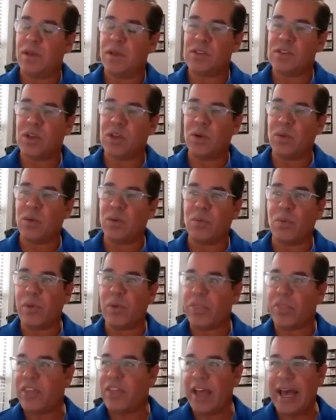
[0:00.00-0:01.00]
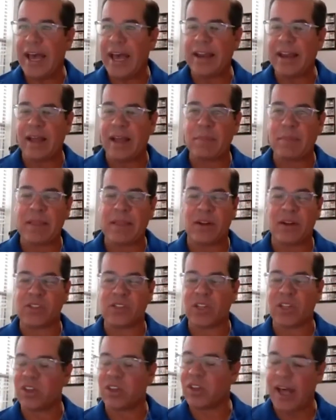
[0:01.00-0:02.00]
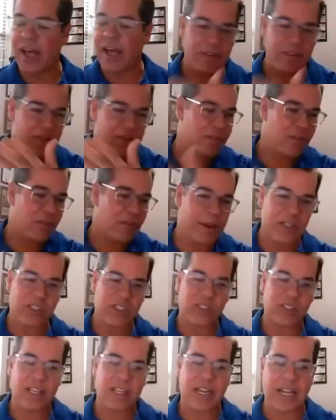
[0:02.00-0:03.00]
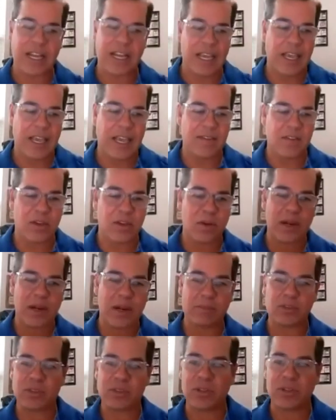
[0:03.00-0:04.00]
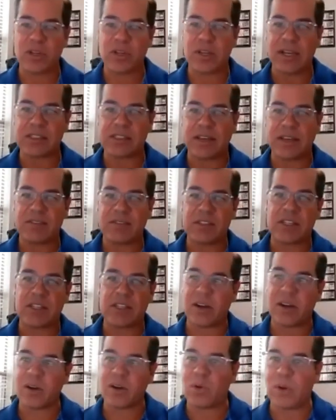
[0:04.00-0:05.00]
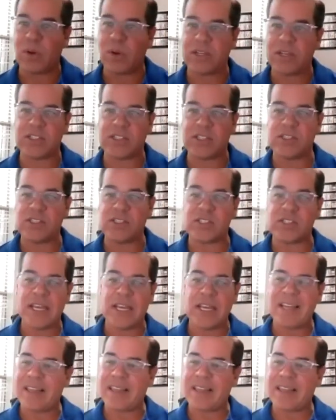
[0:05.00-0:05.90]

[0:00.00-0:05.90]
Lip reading: So with that, I mean, there's a lot of information that I gave you, and I'm sure you guys have a ton of questions.